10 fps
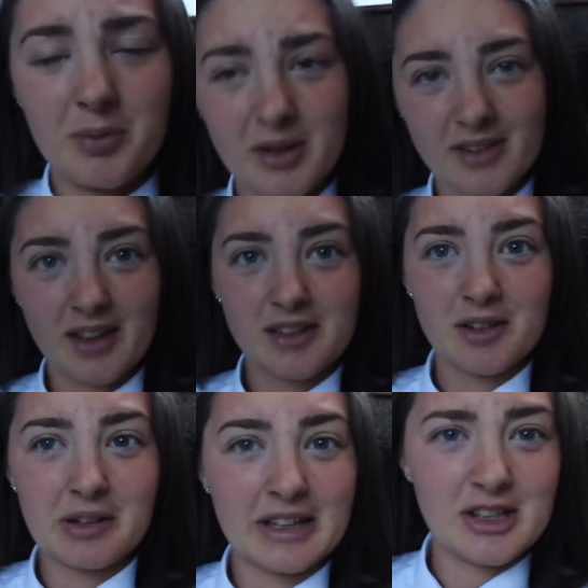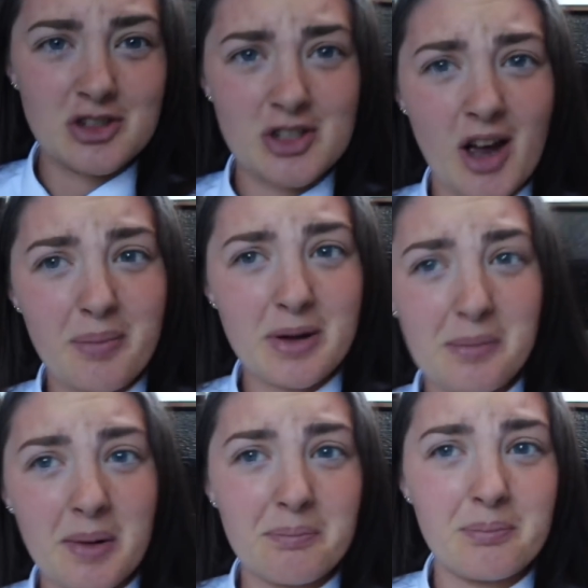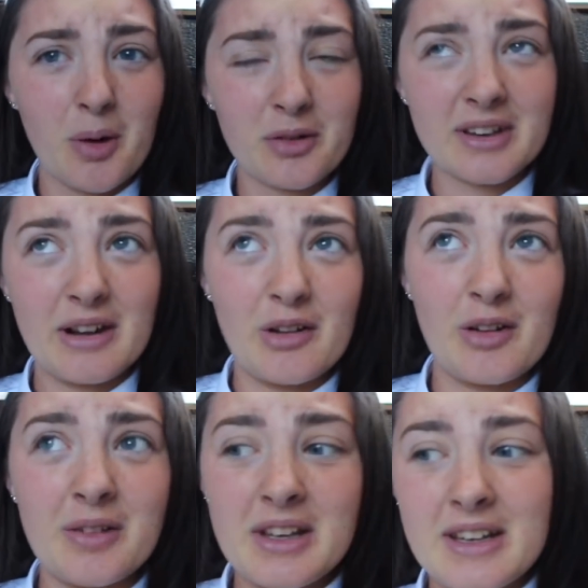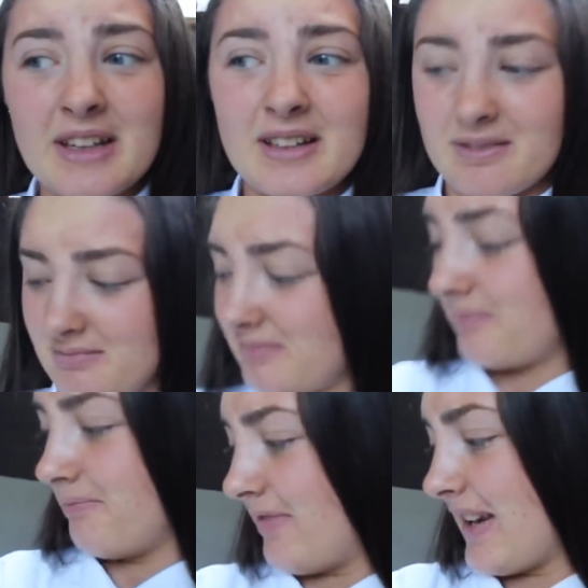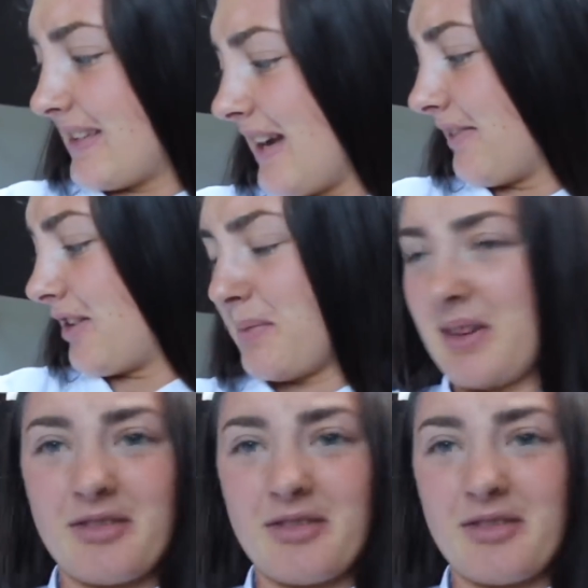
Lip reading: because I don't want to get a Sharpie on my body or fake tan coming